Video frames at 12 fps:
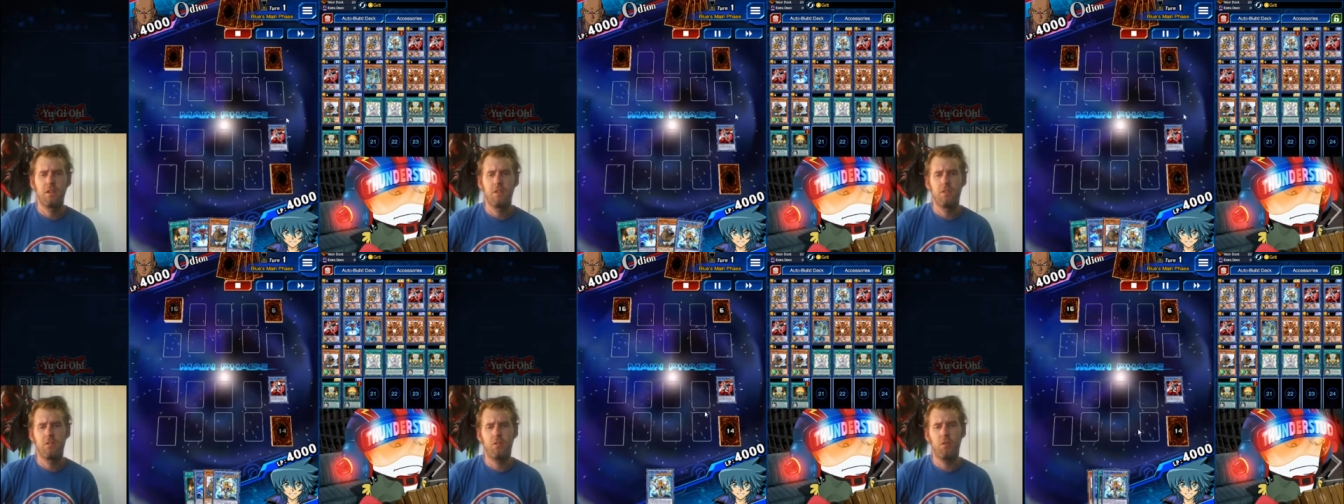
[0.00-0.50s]

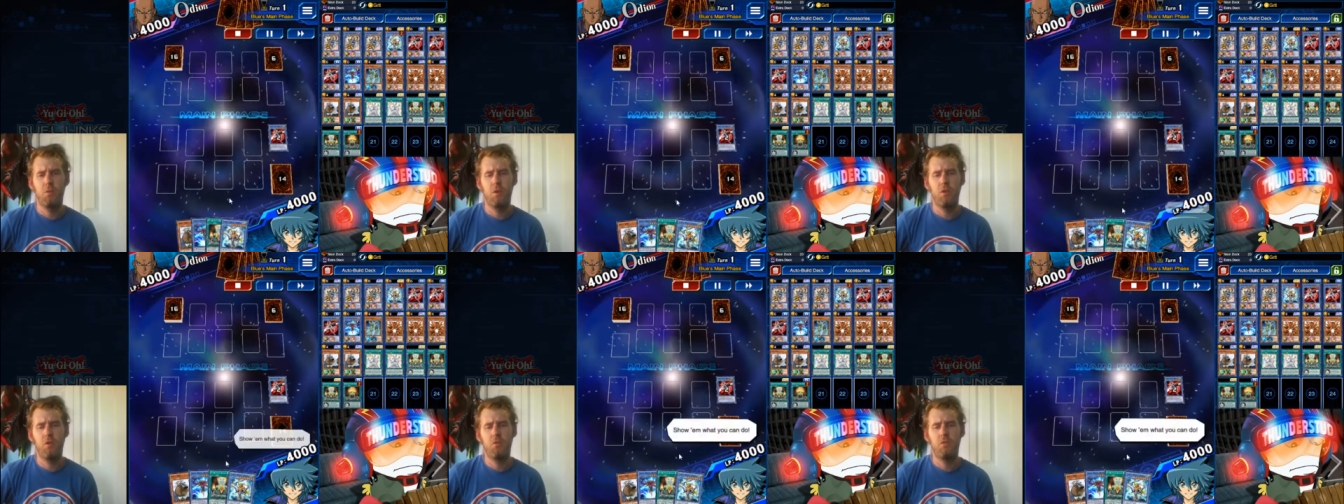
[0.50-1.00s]
So we
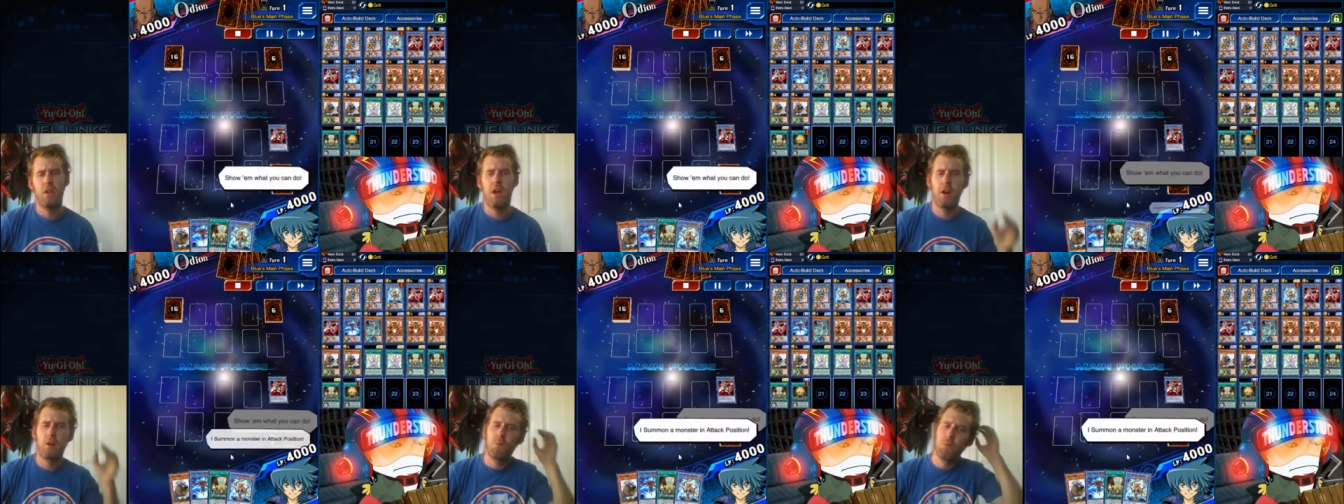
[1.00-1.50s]
use
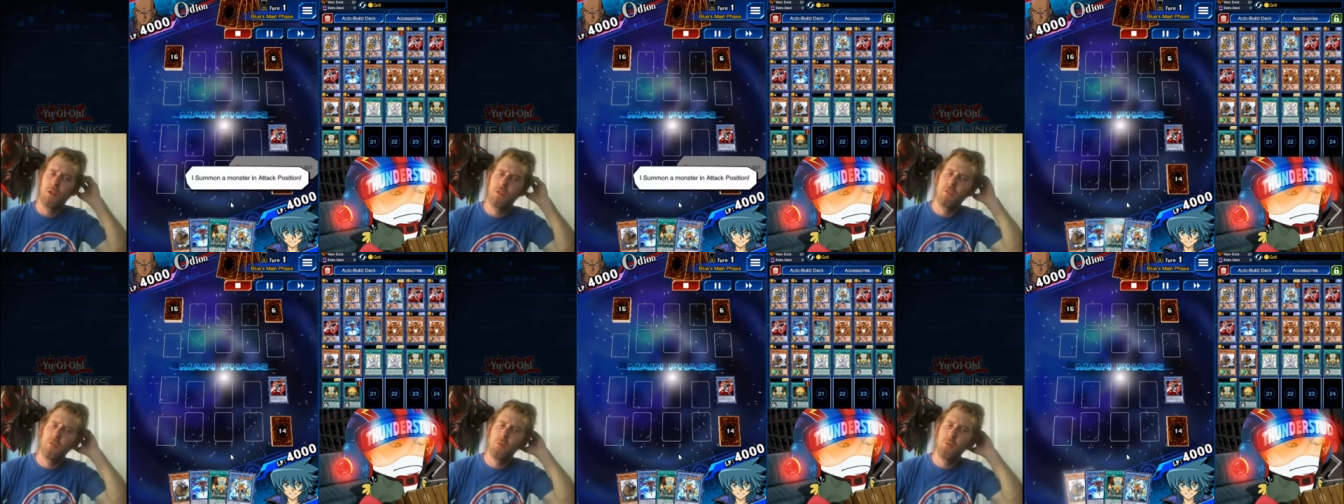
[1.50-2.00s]
our
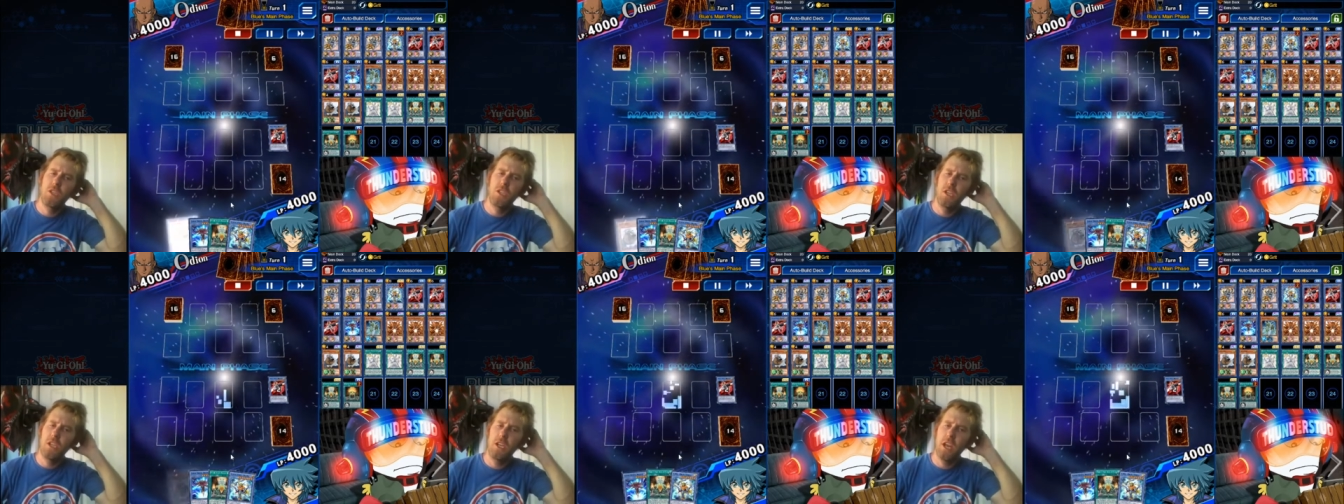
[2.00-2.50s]
Merciful
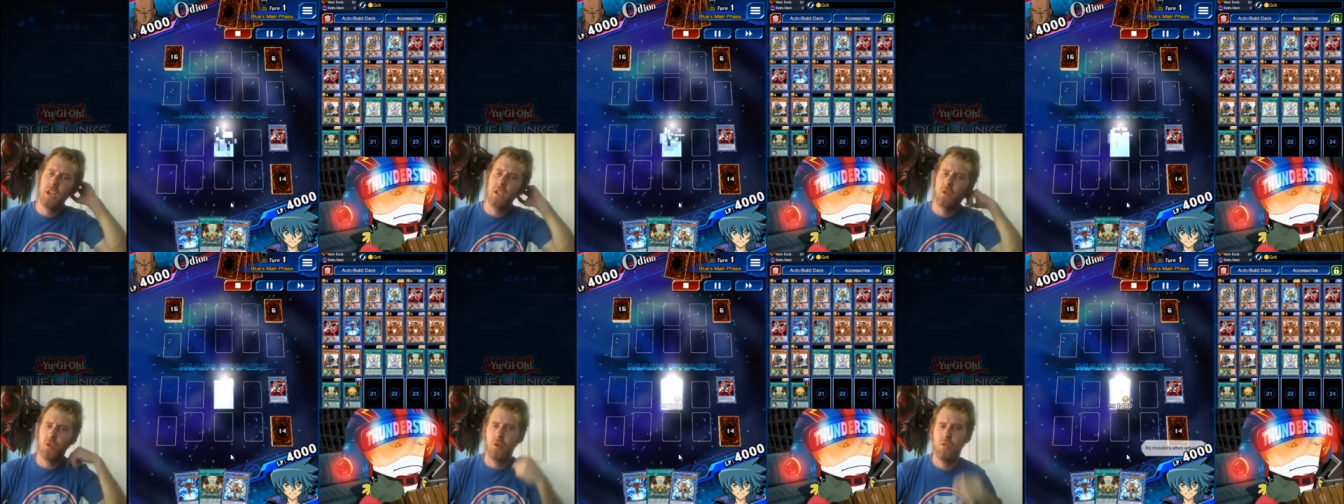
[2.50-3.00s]
Machine
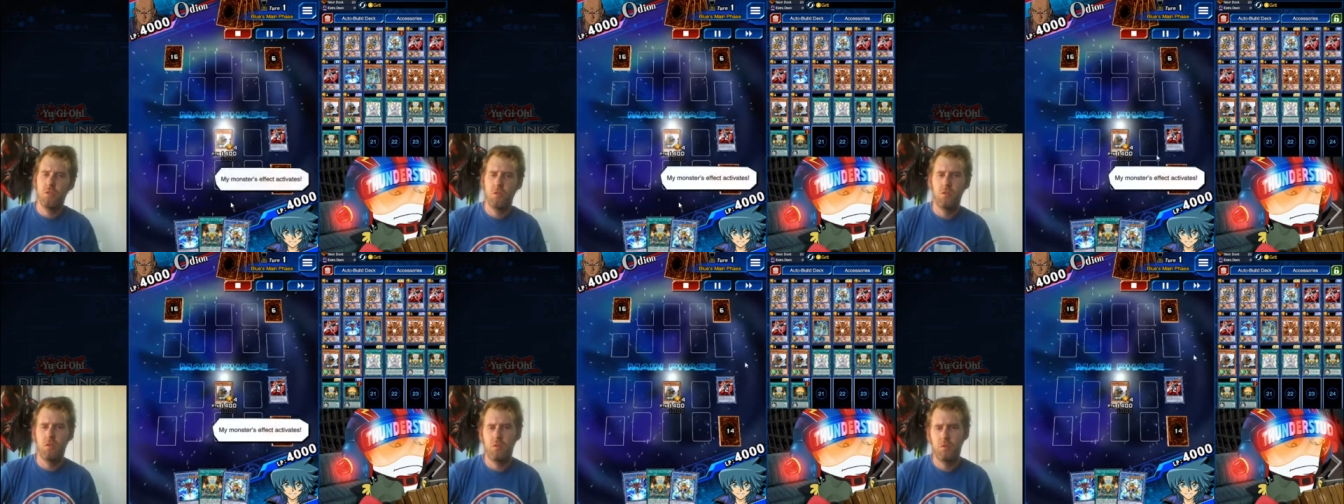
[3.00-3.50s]
Angel
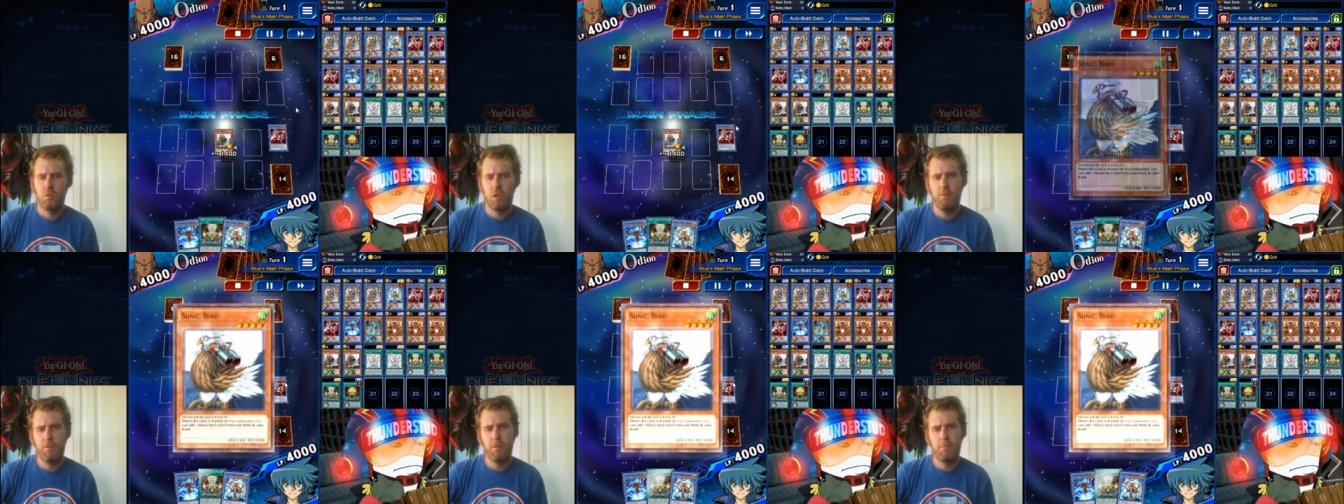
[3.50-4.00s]
to
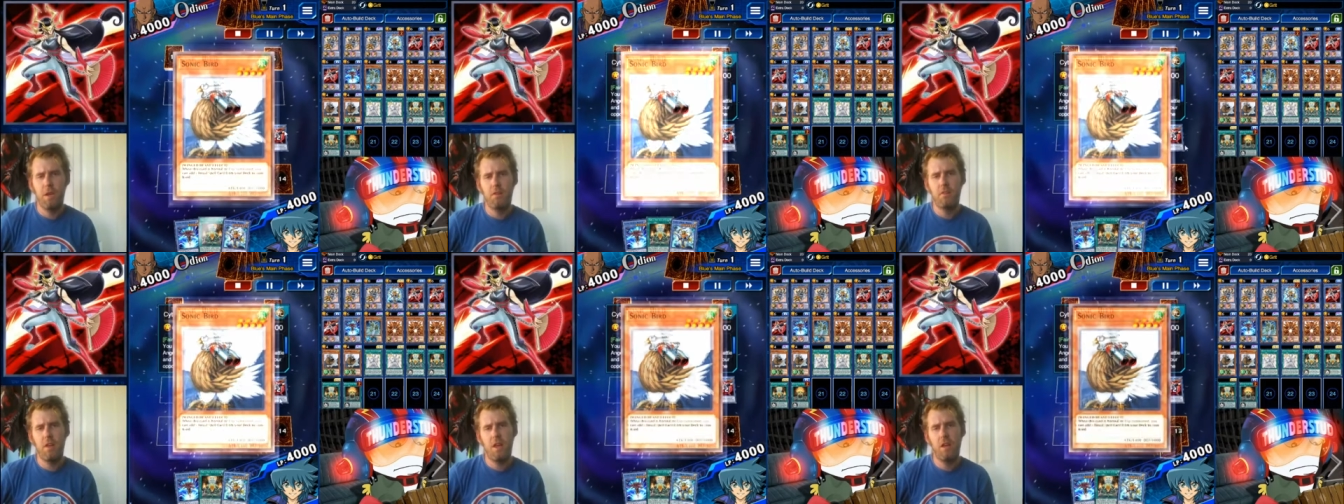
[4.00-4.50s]
get rid of
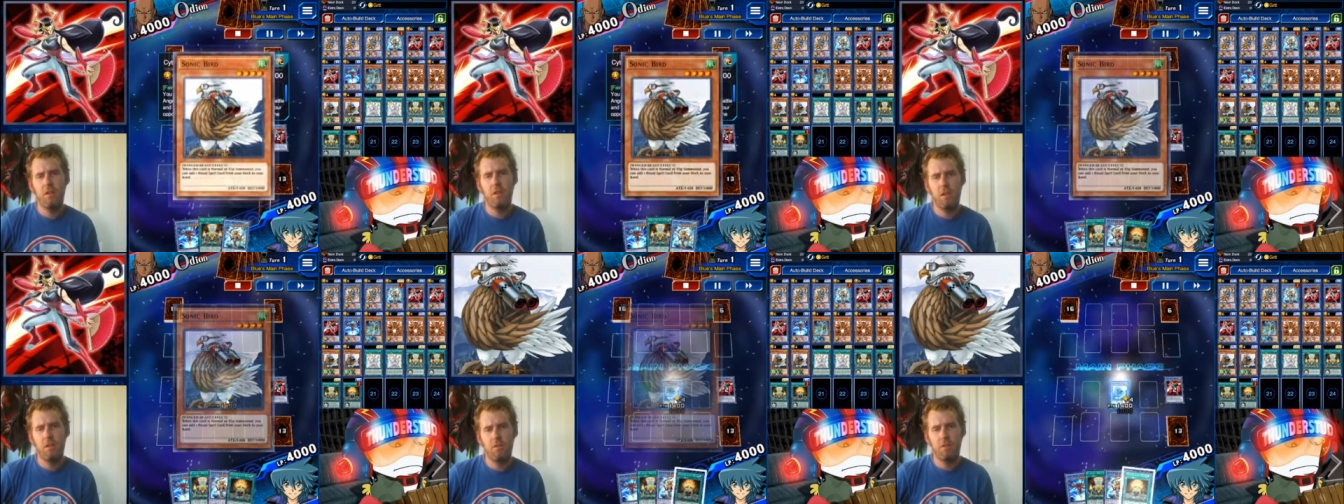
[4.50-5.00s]
Benten,
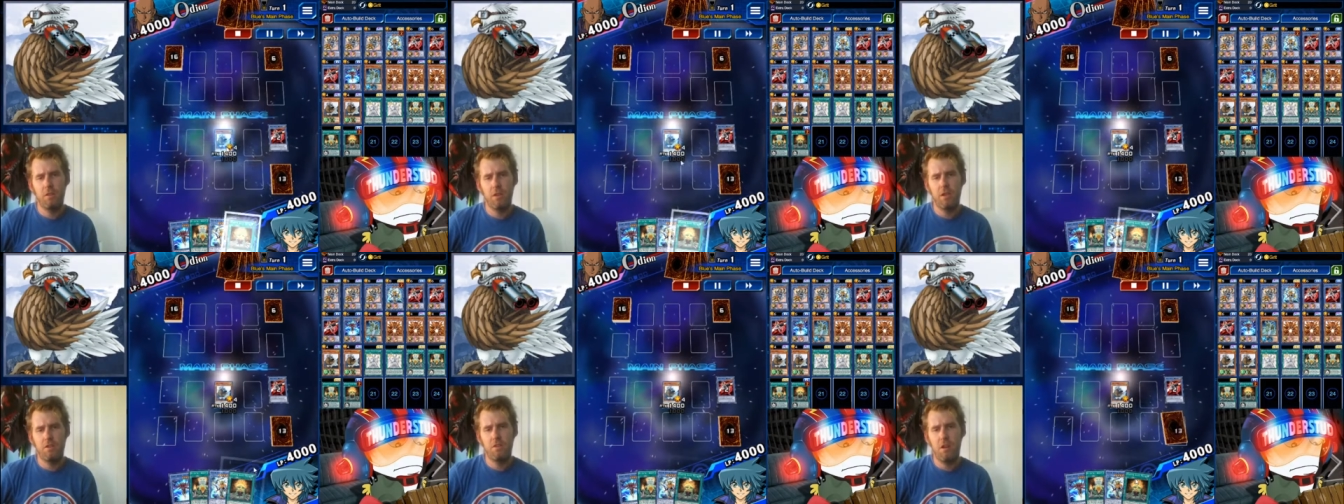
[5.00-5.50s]

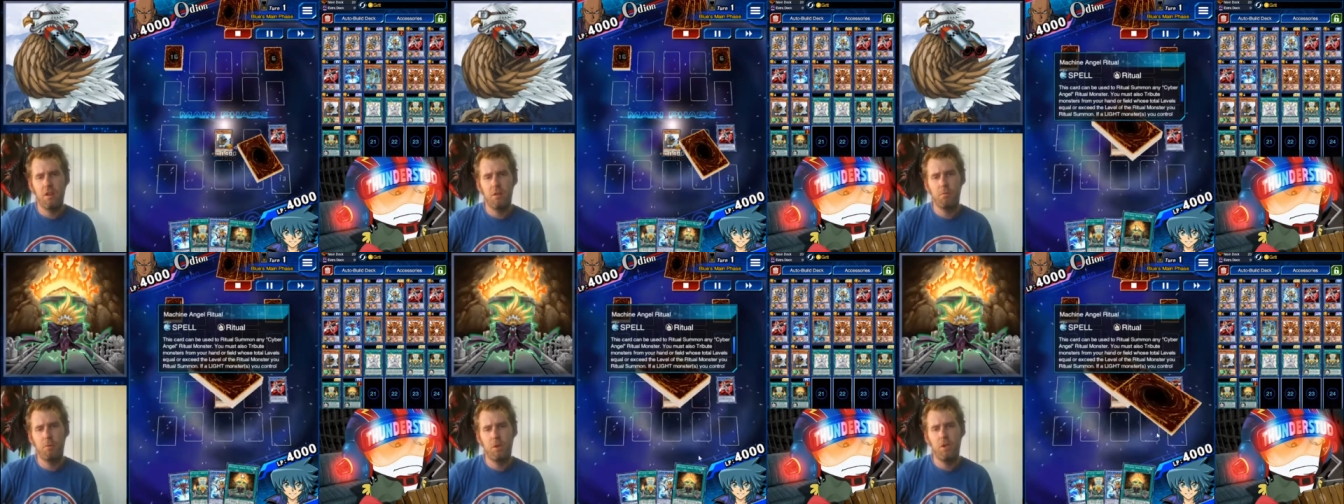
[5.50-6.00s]
get a
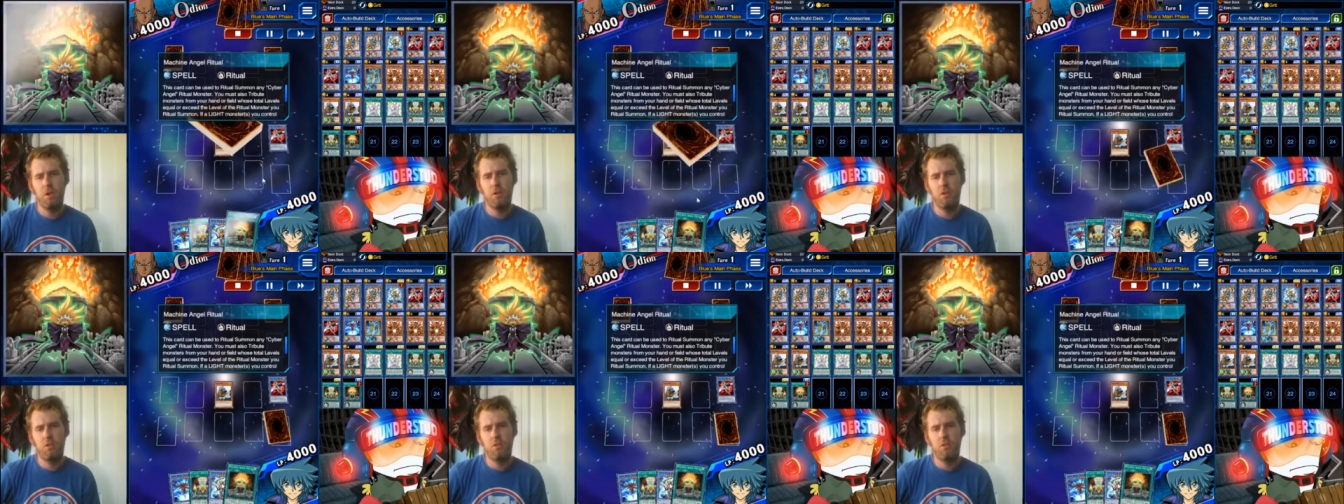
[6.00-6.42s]
Sonic Bird,